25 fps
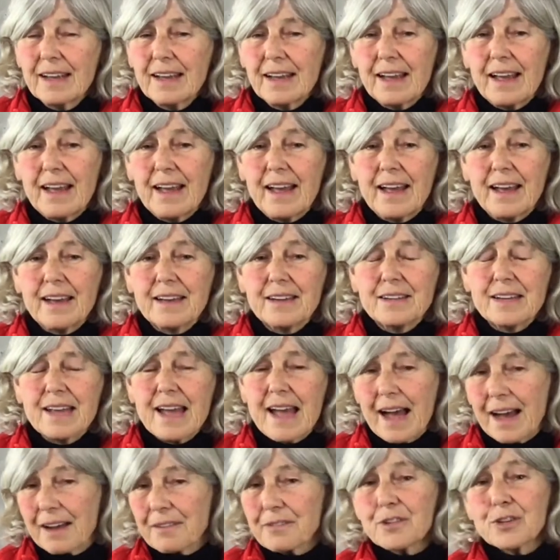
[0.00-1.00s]
And
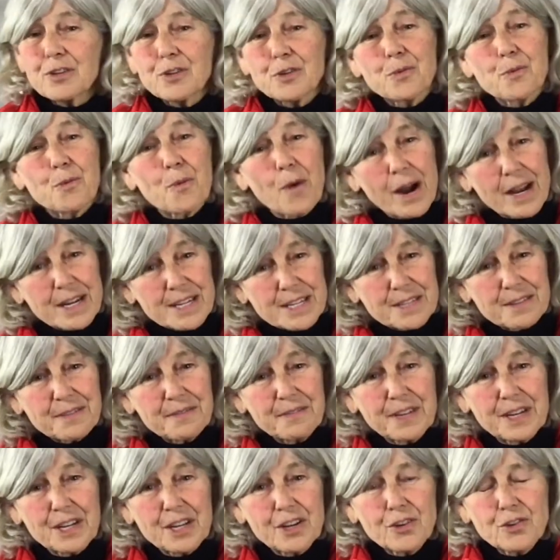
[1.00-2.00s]
after you watch the
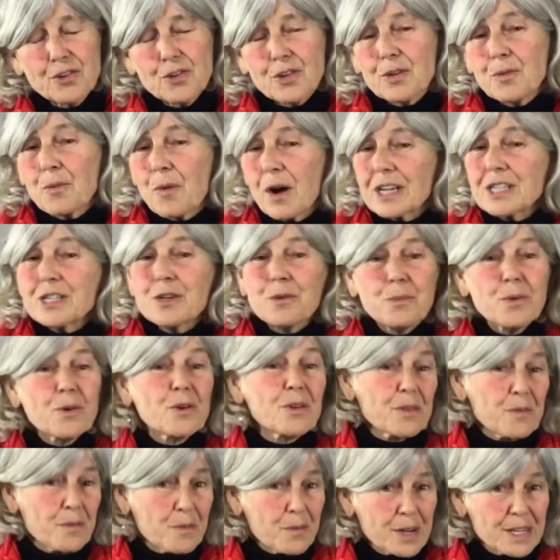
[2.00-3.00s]
video, you could watch it
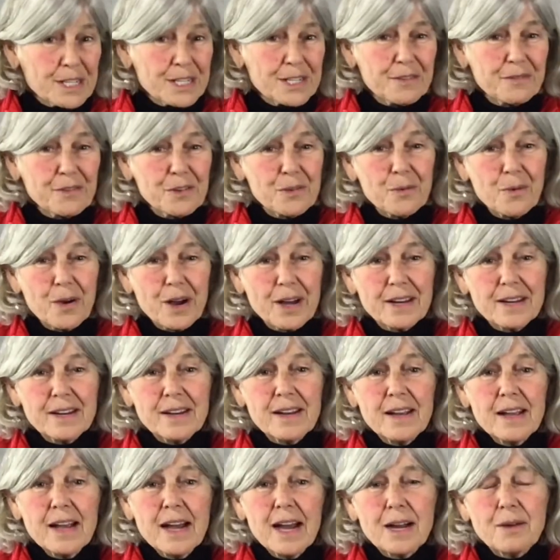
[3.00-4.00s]
more than once if you
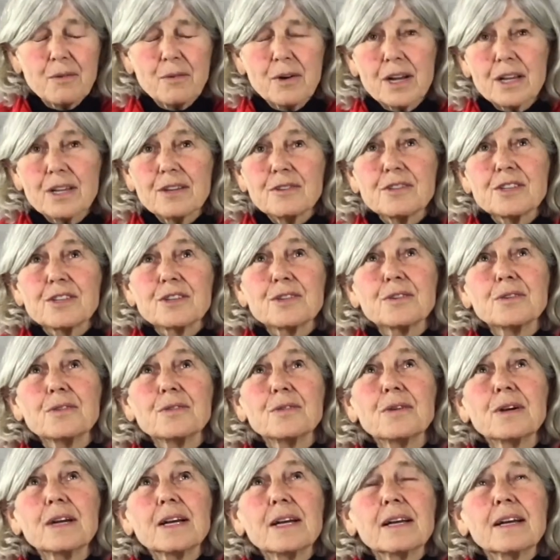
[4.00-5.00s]
wanted. I want you
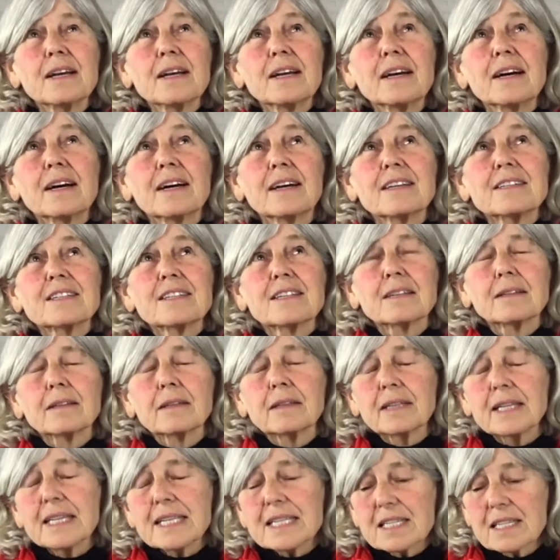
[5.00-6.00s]
to
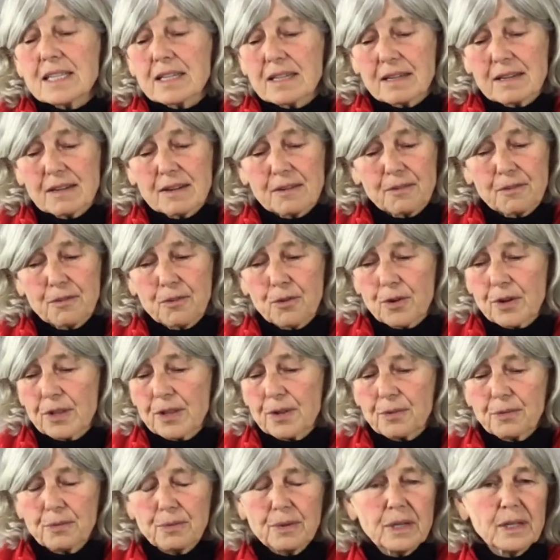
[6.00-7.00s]
listen for
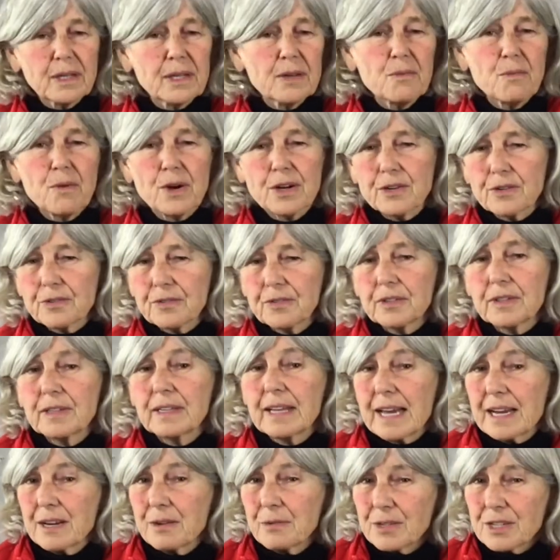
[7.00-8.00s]
the really wonderful
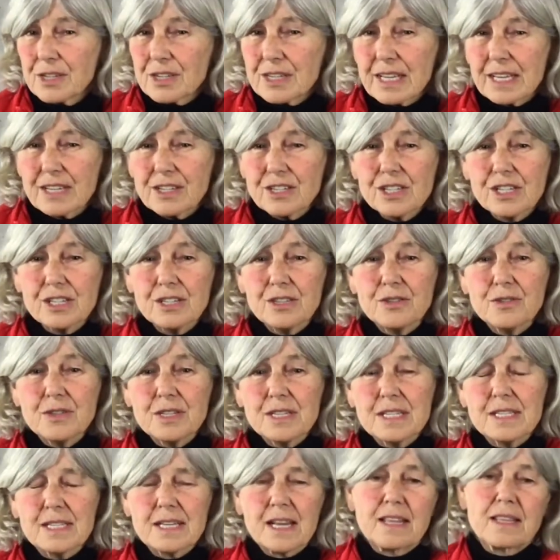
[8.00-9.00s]
language that she
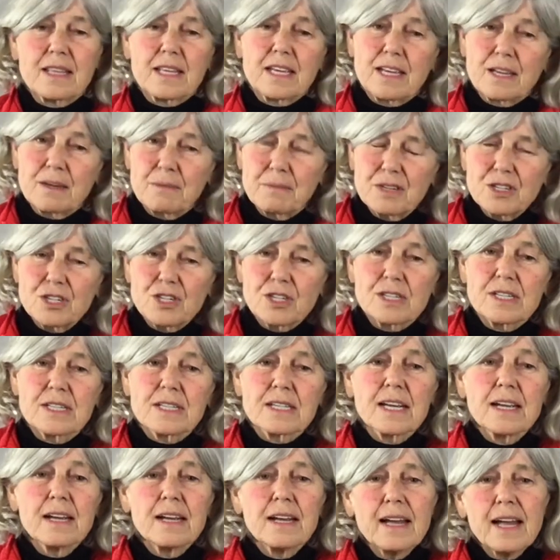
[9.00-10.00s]
uses and the
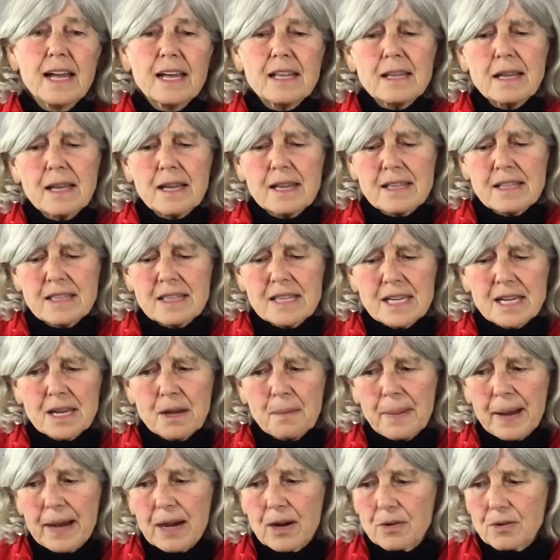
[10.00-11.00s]
images, and think
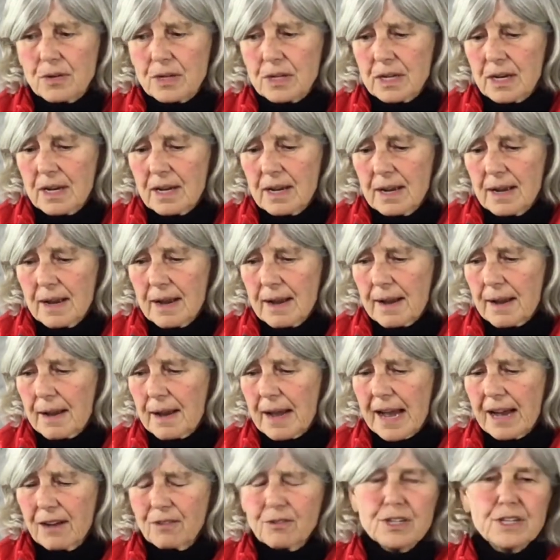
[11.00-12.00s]
about
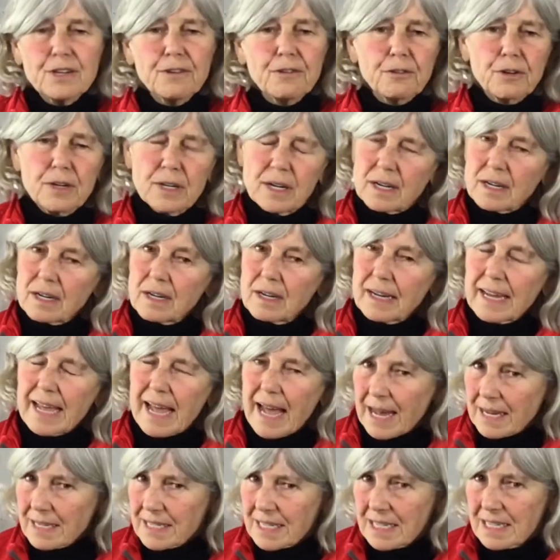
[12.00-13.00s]
how different
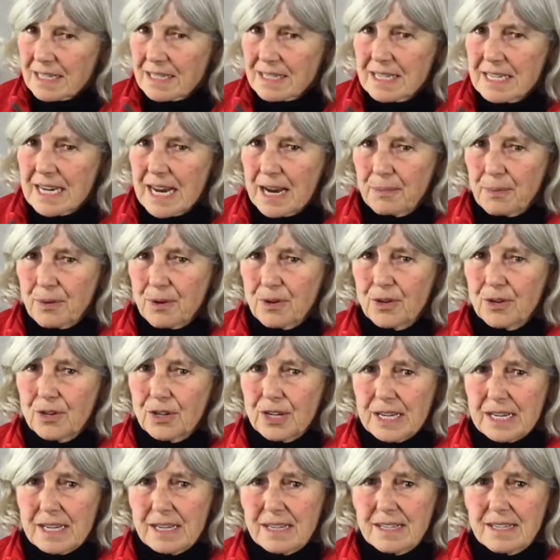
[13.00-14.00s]
Cassie's
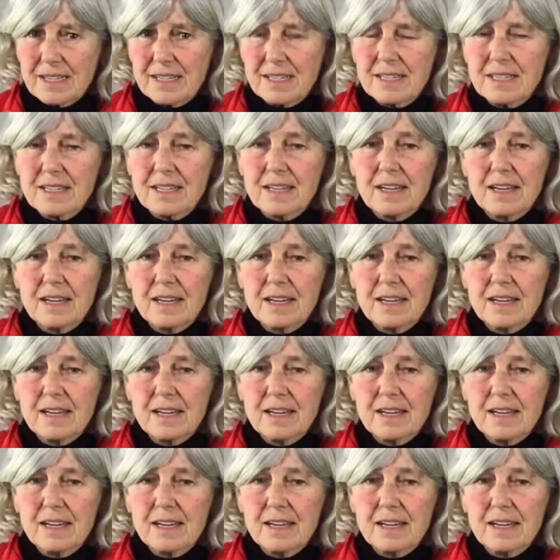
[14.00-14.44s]
neighborhood is